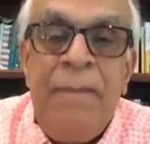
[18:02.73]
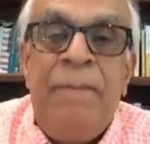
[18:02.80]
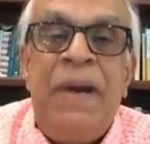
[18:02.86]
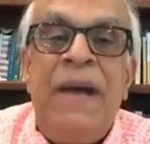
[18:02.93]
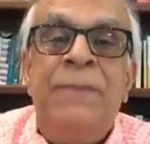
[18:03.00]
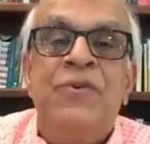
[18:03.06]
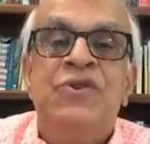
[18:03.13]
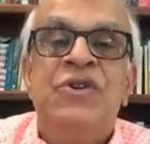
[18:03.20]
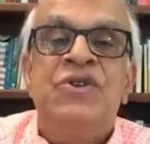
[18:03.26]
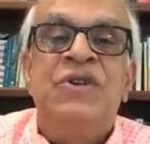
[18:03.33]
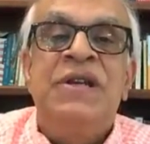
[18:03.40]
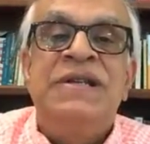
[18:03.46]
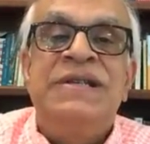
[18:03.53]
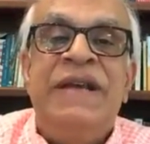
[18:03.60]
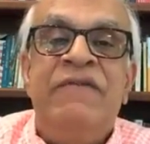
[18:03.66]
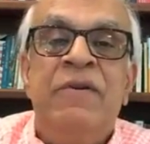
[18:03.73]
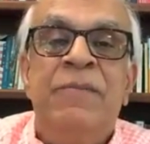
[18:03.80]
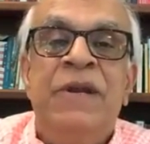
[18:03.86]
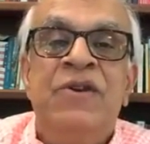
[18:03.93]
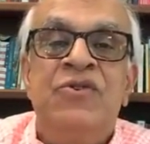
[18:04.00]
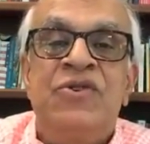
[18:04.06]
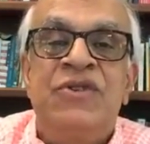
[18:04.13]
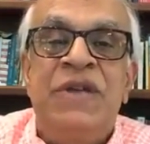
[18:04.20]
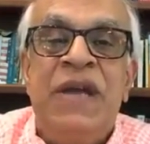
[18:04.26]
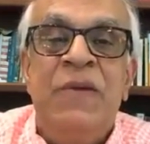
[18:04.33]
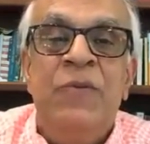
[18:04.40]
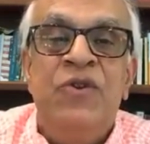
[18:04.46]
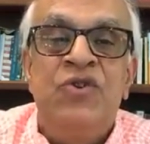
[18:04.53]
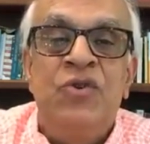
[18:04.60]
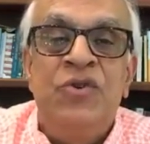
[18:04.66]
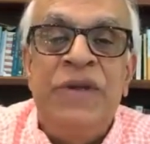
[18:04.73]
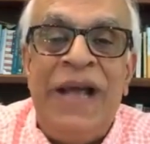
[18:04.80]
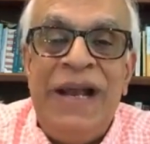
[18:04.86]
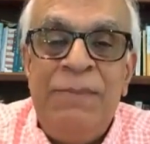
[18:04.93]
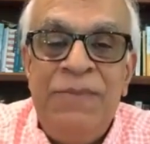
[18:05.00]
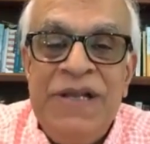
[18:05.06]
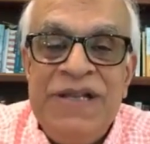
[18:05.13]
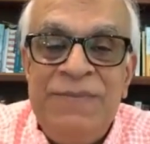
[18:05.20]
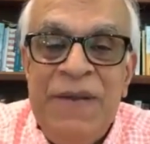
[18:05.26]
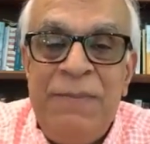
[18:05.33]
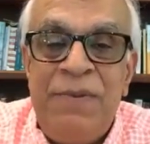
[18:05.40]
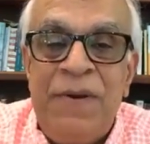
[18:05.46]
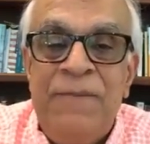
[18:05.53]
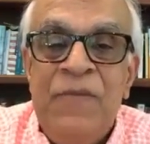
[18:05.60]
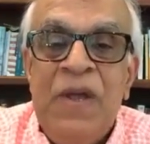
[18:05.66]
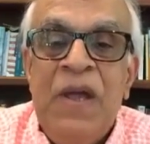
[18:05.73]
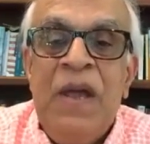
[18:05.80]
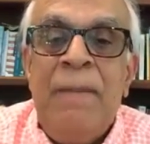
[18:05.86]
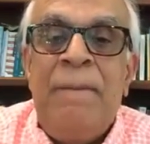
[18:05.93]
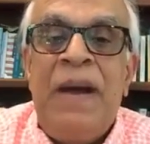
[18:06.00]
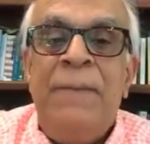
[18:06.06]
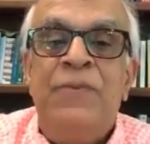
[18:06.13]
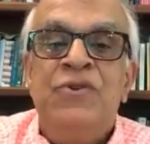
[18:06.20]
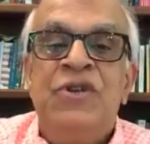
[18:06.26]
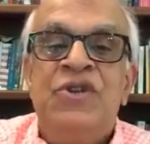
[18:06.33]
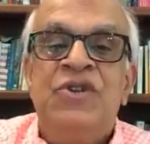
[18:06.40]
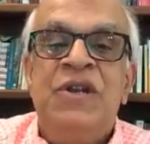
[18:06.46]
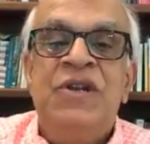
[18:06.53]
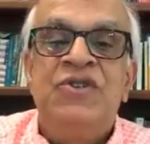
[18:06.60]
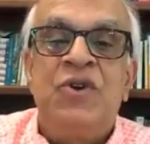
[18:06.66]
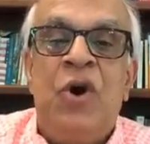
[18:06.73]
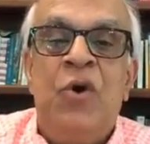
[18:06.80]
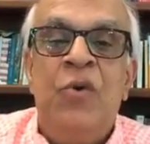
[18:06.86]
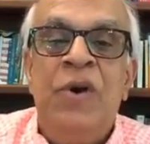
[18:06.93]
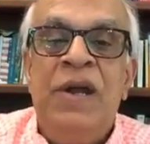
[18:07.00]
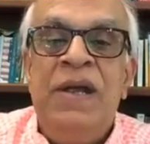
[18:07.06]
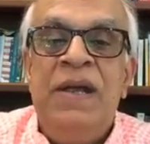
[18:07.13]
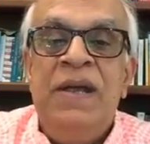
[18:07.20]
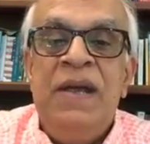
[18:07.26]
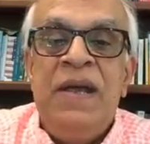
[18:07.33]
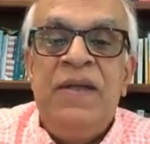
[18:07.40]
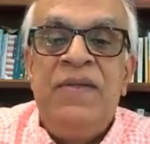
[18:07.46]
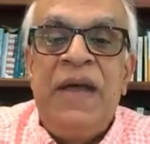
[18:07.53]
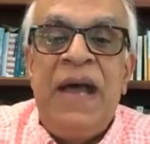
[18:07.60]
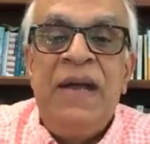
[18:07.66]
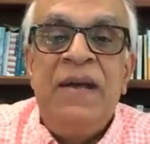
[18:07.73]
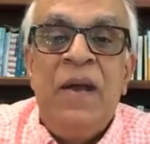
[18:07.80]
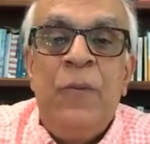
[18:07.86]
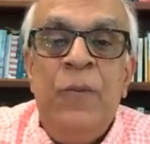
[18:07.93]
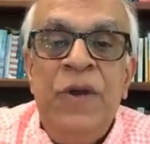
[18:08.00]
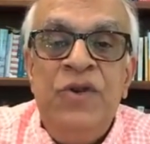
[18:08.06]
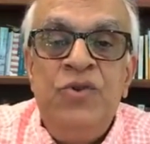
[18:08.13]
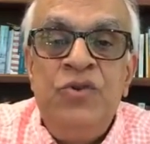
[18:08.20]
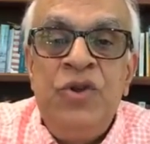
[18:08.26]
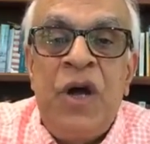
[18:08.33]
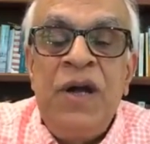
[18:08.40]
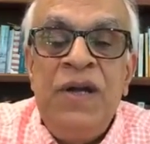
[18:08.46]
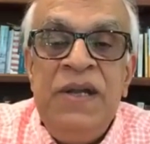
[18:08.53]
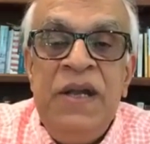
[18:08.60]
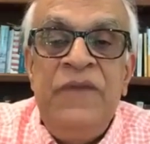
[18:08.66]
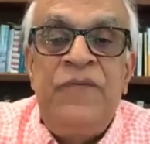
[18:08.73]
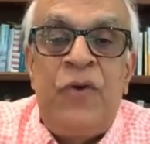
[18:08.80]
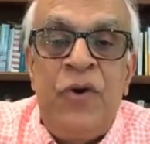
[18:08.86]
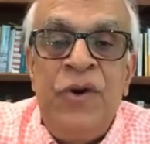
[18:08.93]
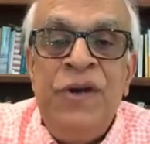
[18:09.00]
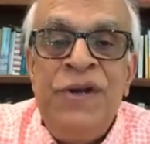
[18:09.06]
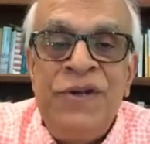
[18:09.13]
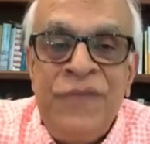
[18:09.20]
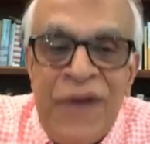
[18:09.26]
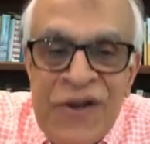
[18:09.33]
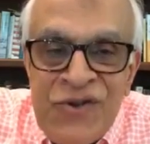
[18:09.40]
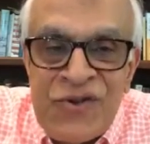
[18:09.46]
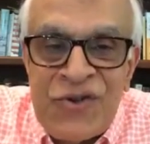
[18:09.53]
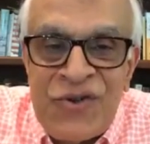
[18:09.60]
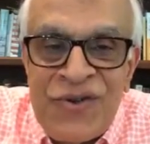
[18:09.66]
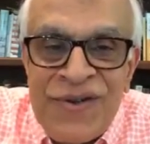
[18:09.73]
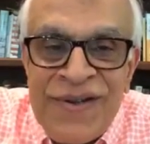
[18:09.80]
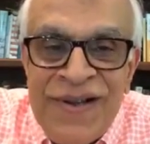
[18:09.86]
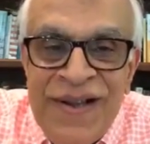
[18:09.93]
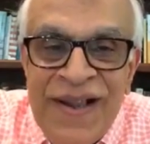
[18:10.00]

My position has never been to say we shouldn't help these people. My position is only that we do not need foreign intervention.